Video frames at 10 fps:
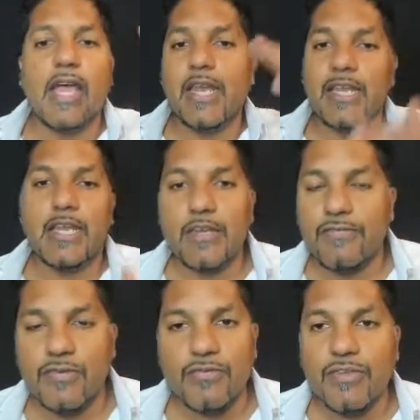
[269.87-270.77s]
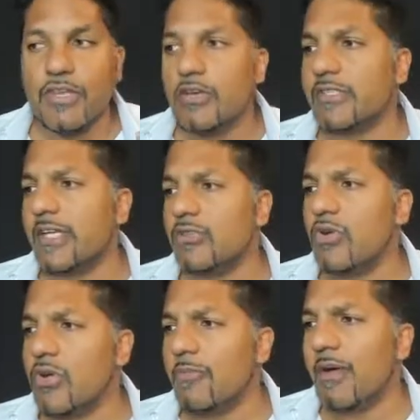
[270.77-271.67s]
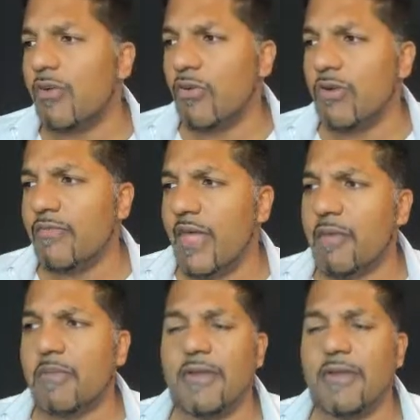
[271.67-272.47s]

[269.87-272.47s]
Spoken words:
And in a few videos, I talk about all of that.